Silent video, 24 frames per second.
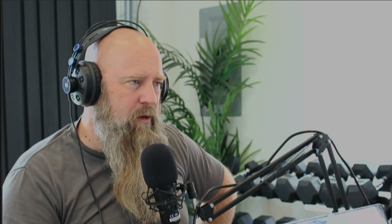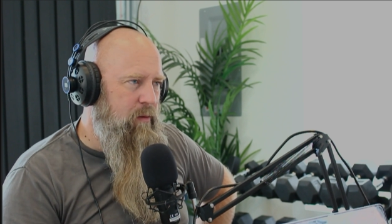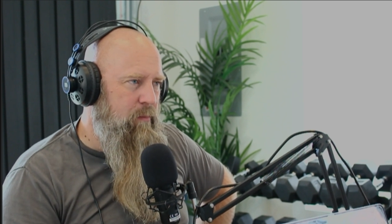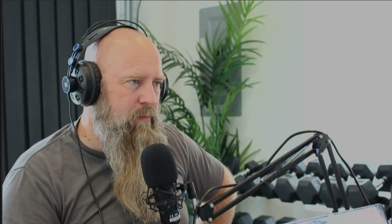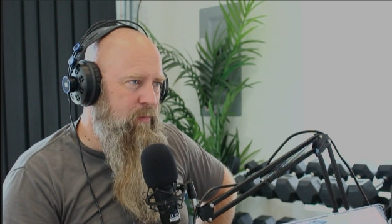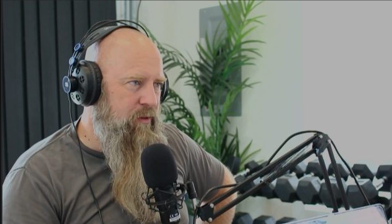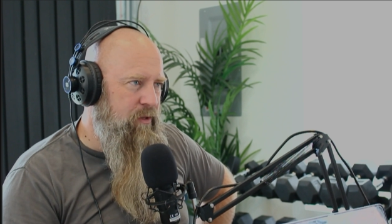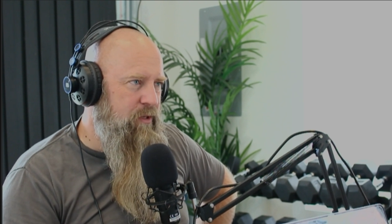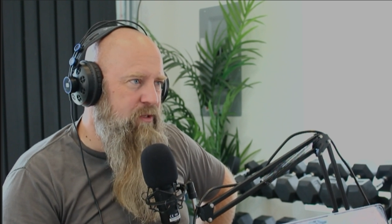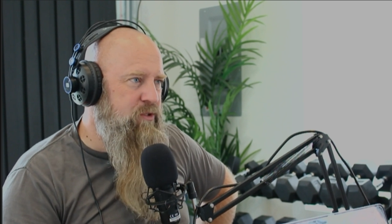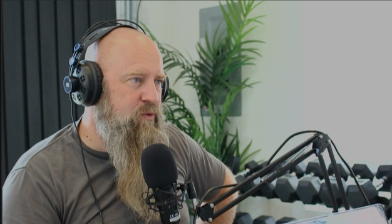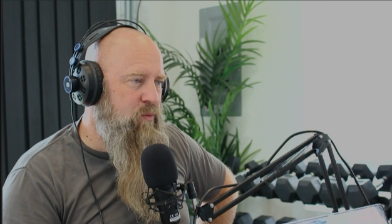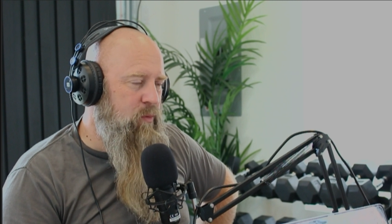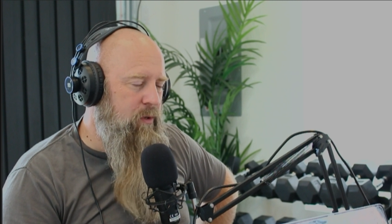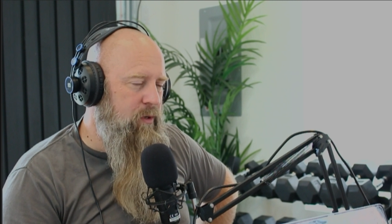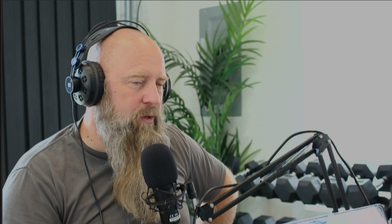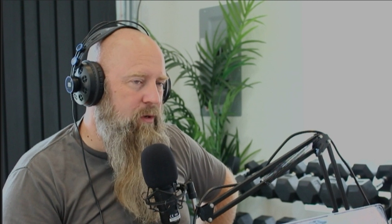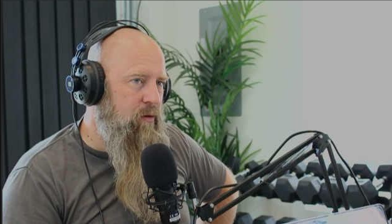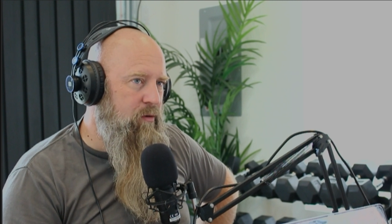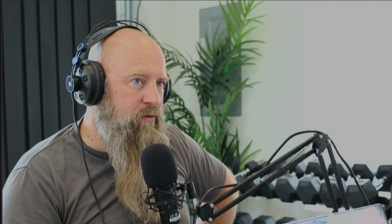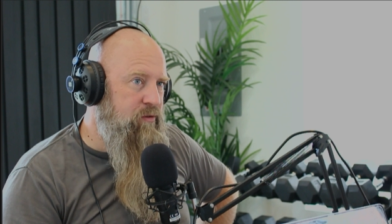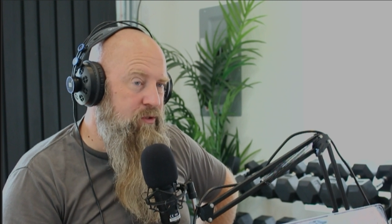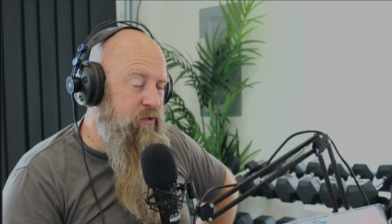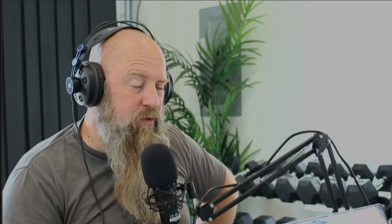But this one
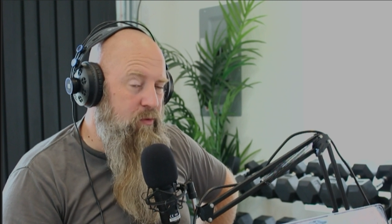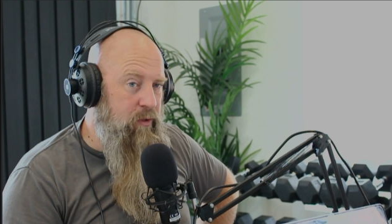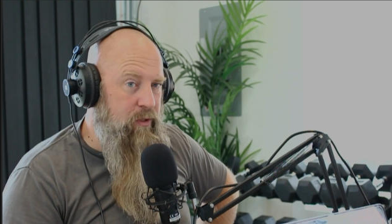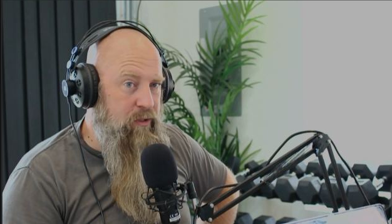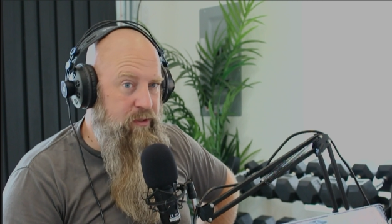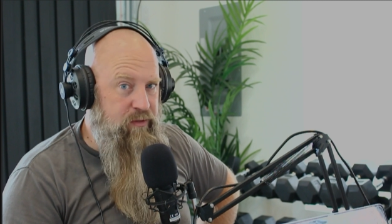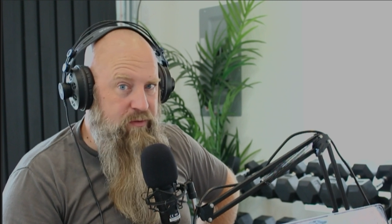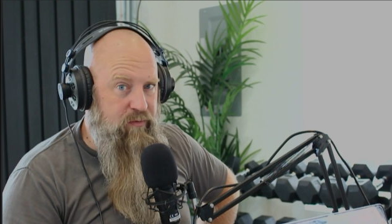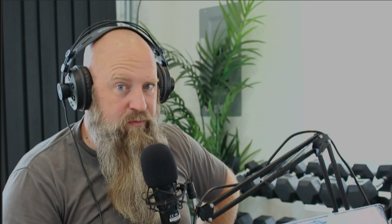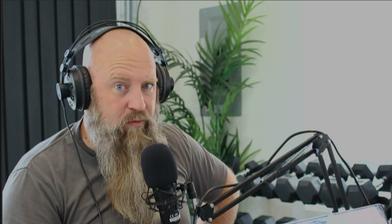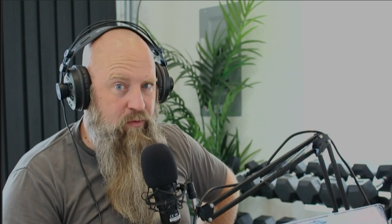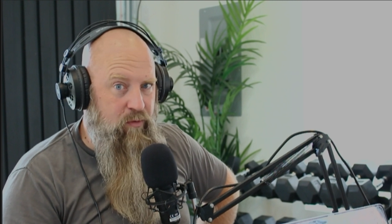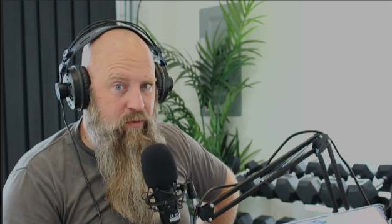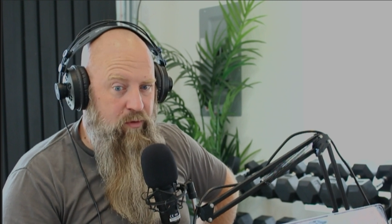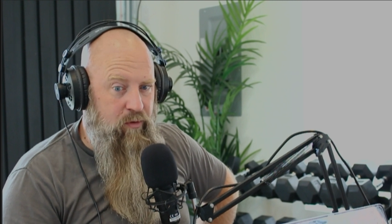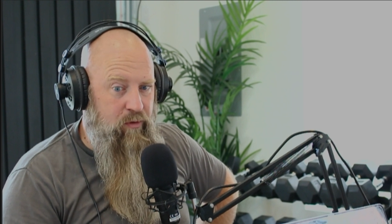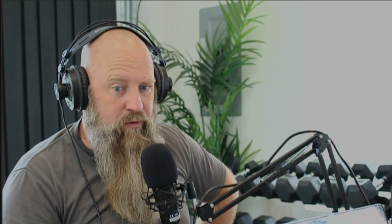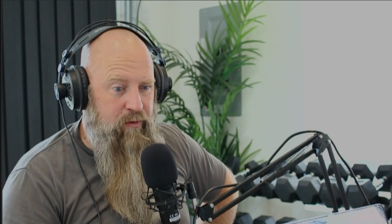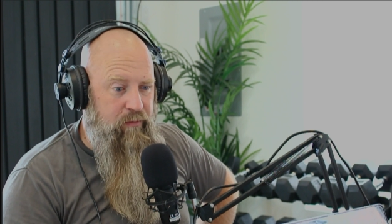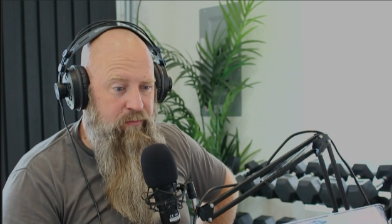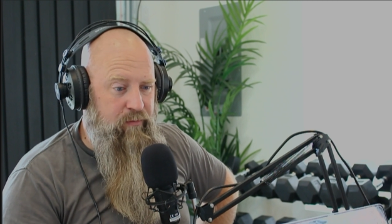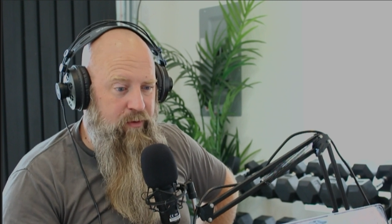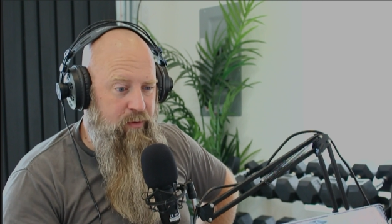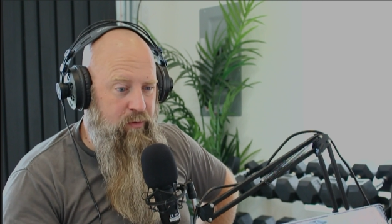also is for
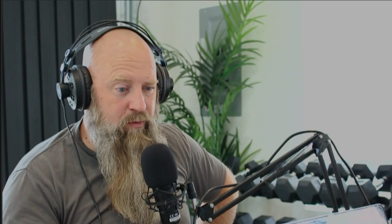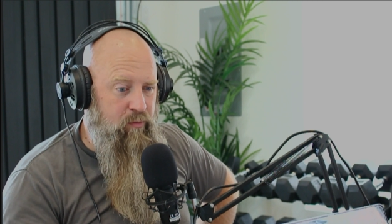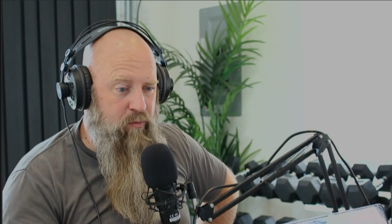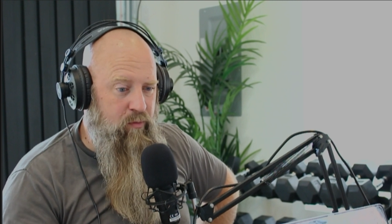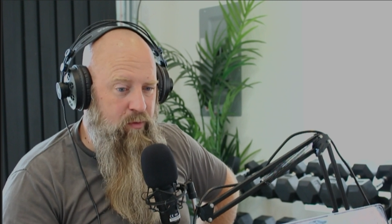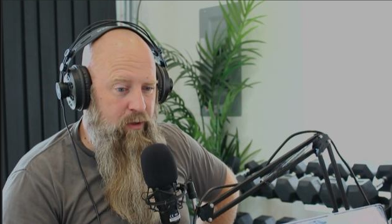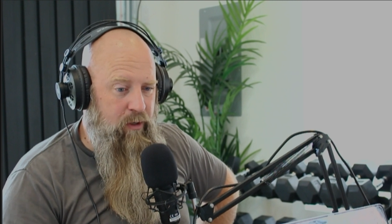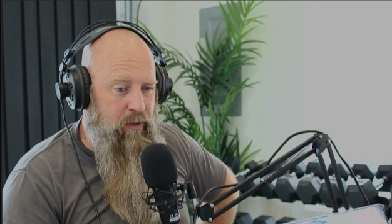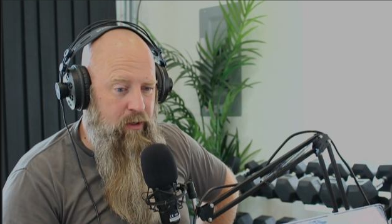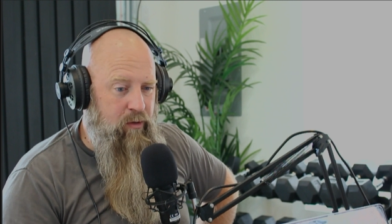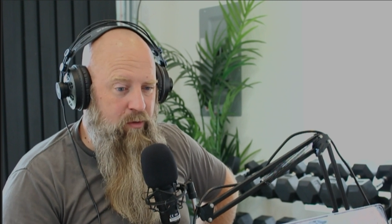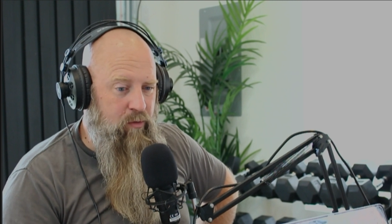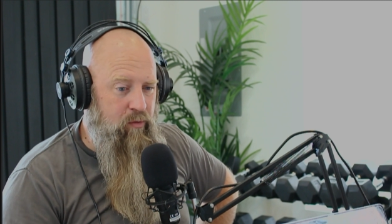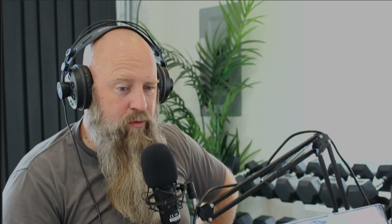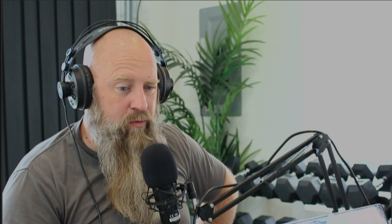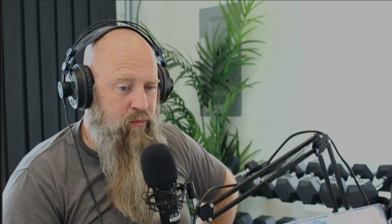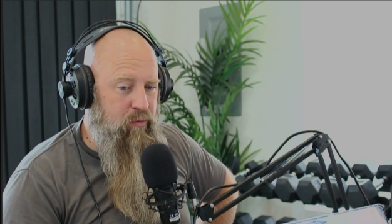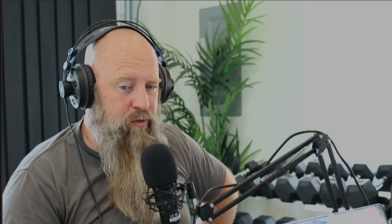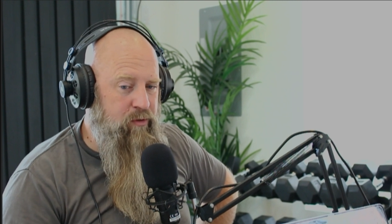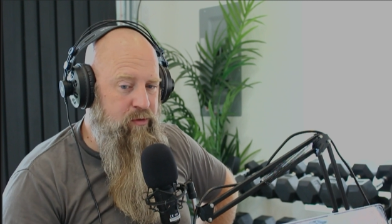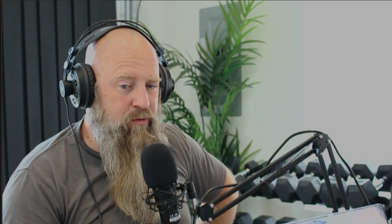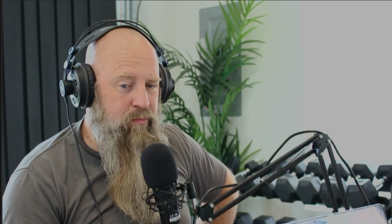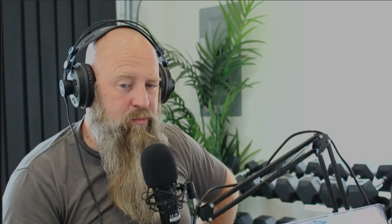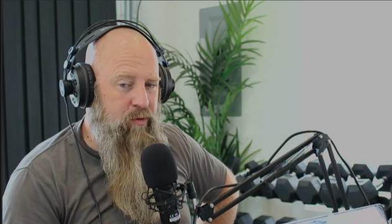if you own a
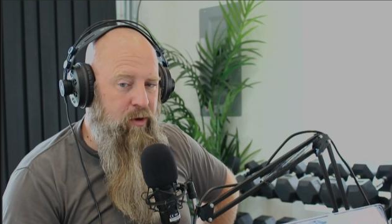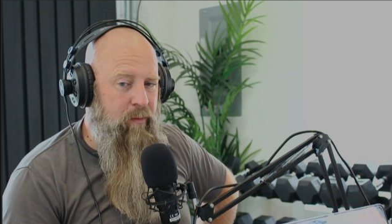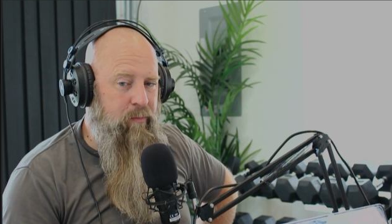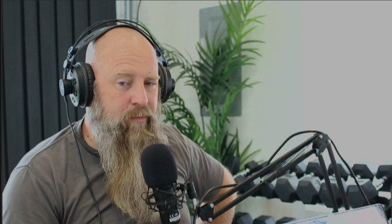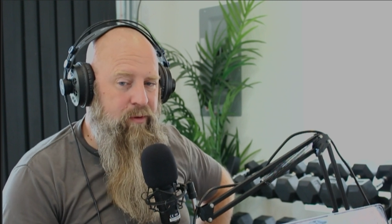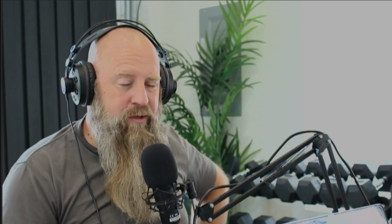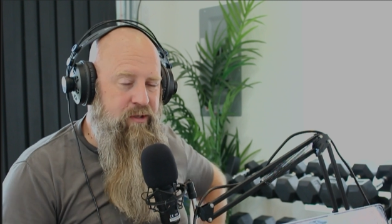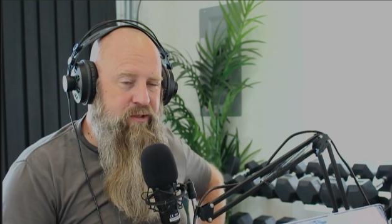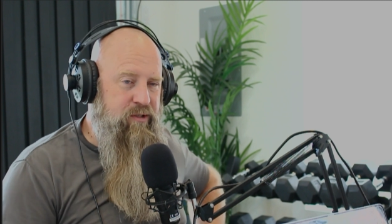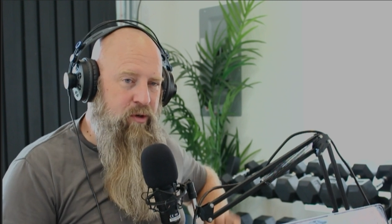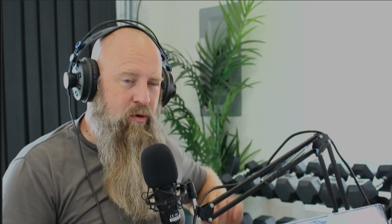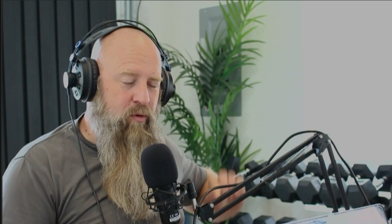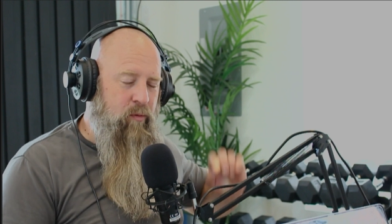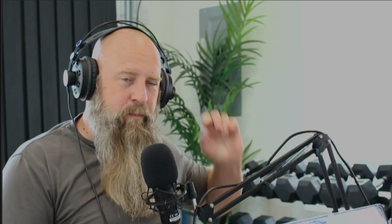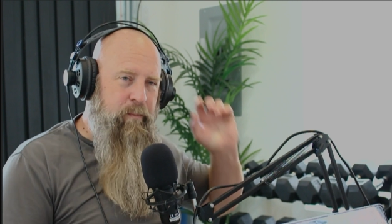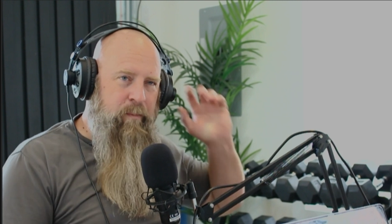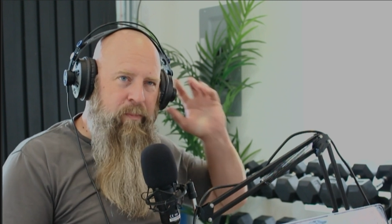rental property. So